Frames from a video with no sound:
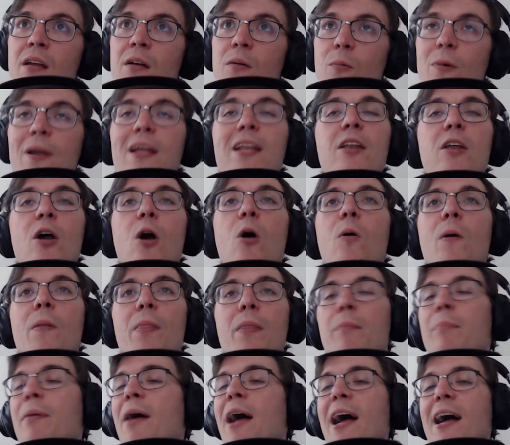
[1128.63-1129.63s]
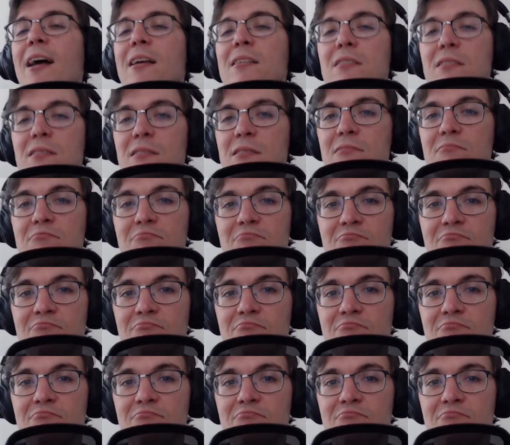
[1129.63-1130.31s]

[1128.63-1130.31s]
we know in the past